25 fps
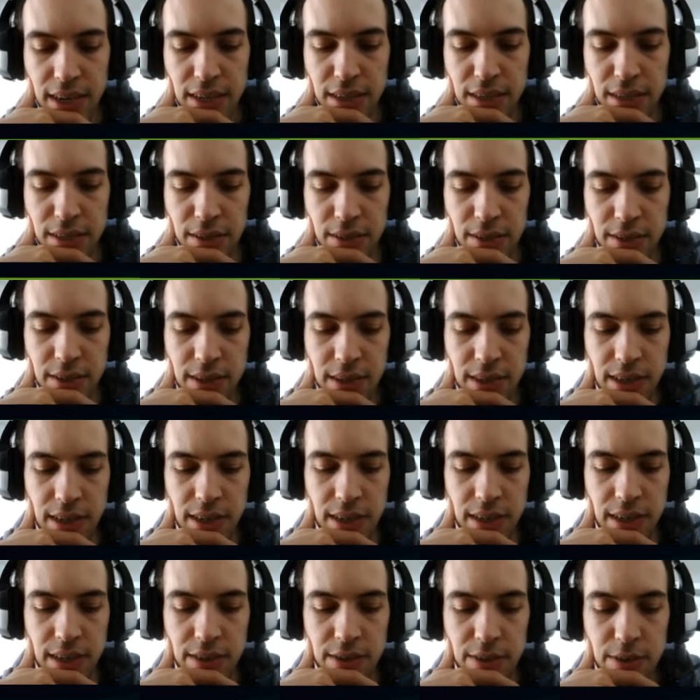You're
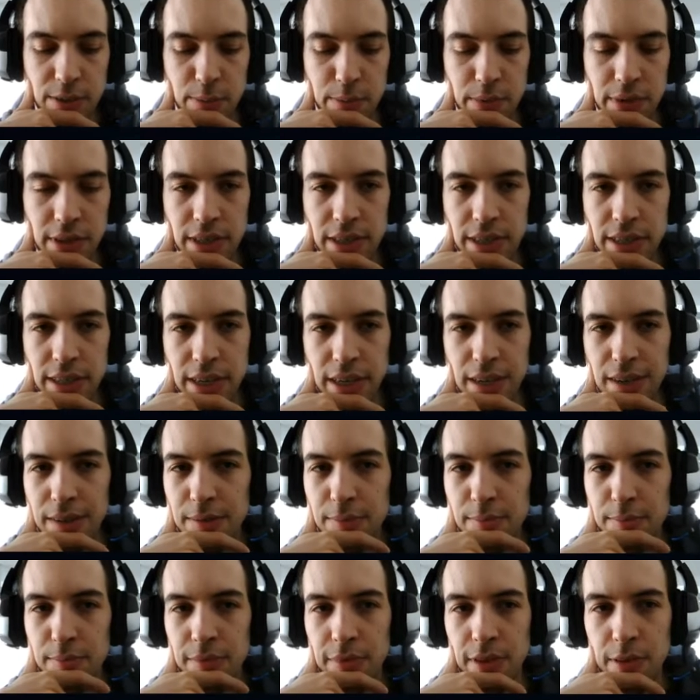gonna do a project.
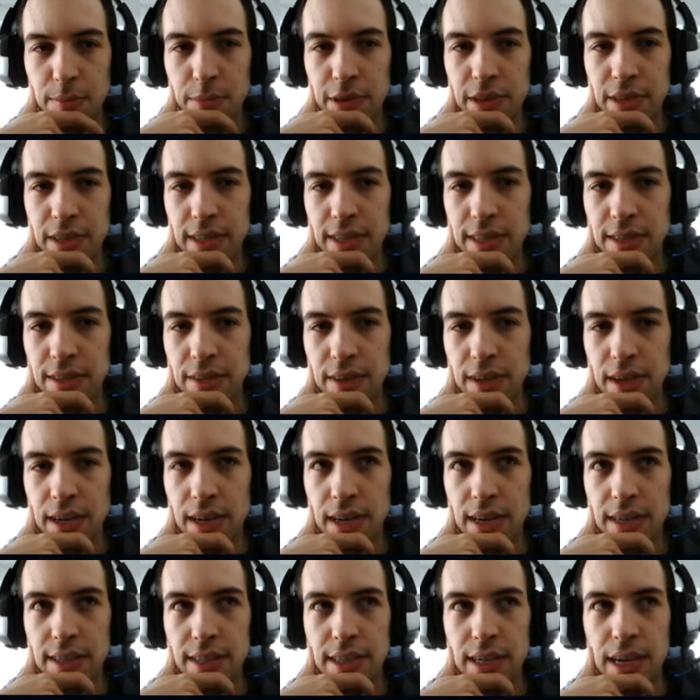The project's gonna
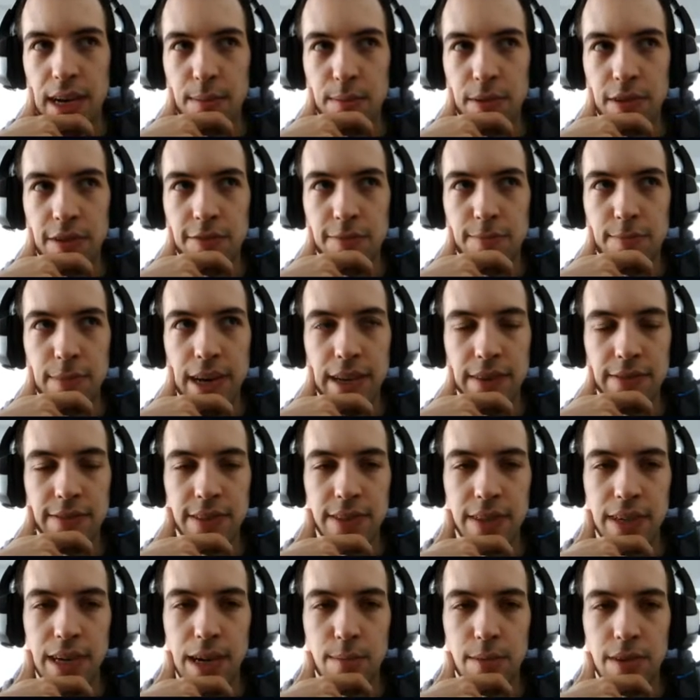last a couple of months or
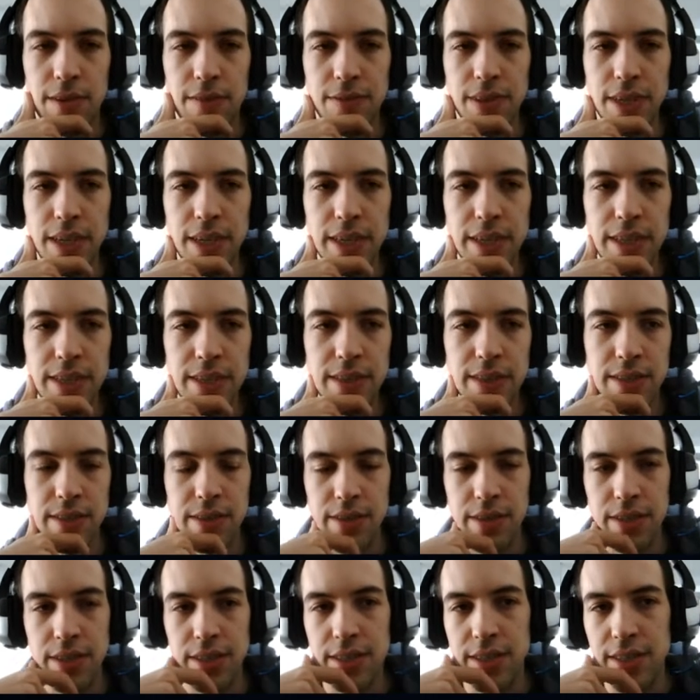a couple of years. You're
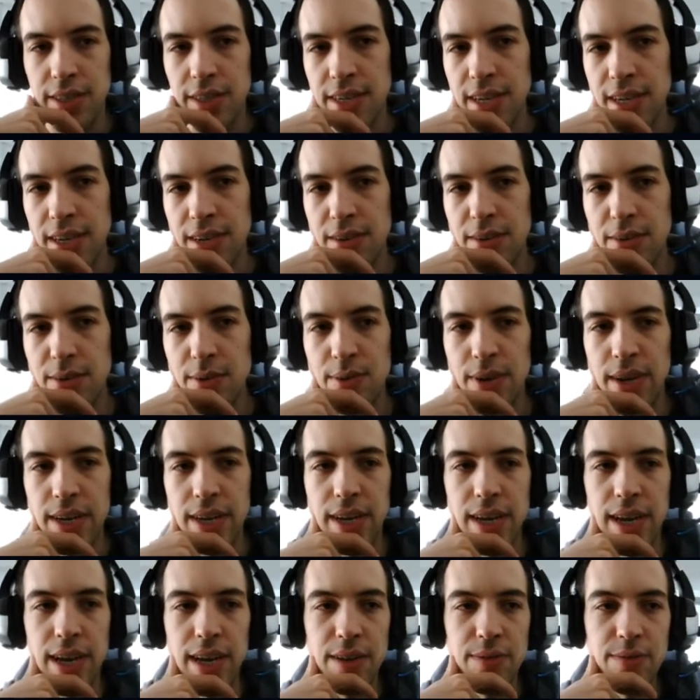gonna sit down, write a
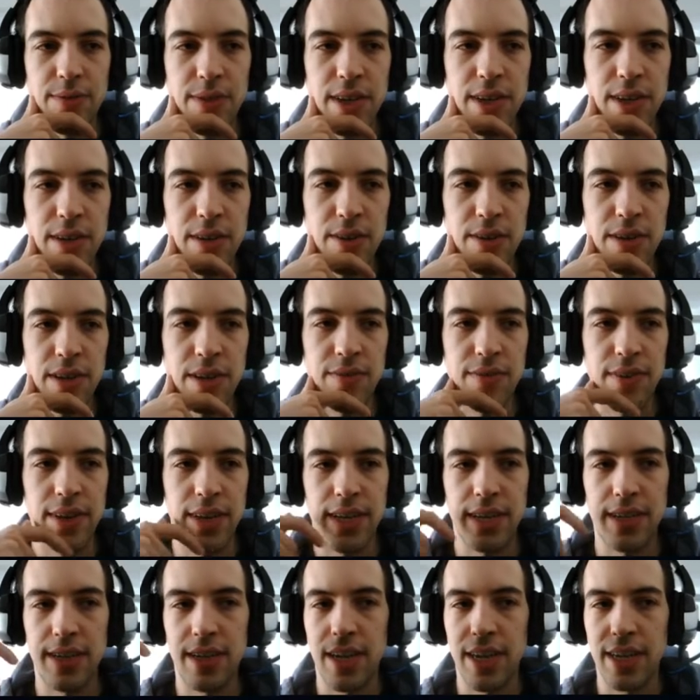line of code, and
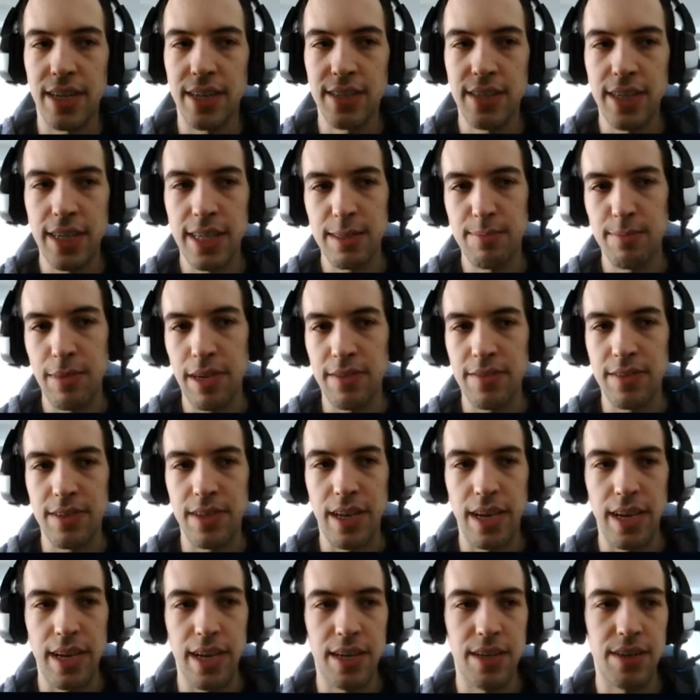then like 6 months
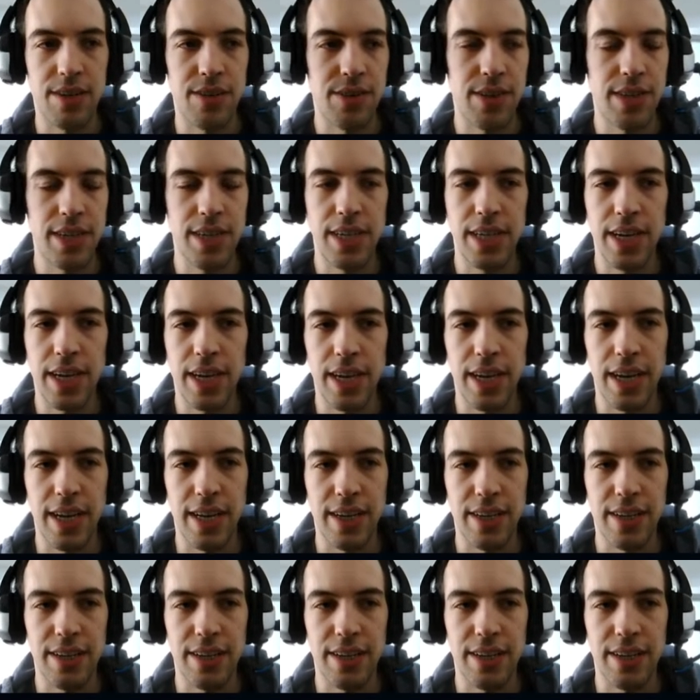later or a year later,